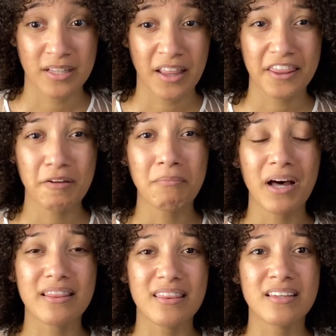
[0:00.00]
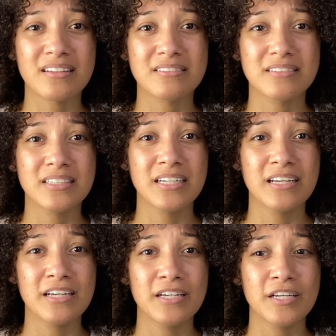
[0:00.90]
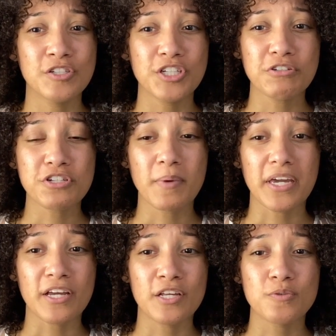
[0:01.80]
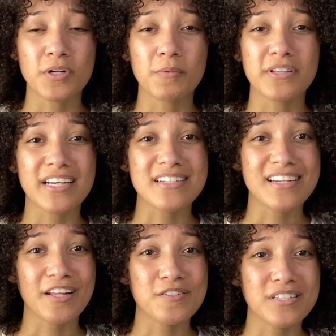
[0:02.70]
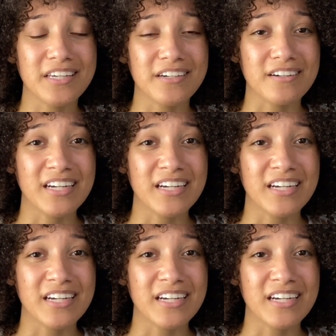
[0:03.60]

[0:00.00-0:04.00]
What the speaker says: The month. She used to make $21,000 a year,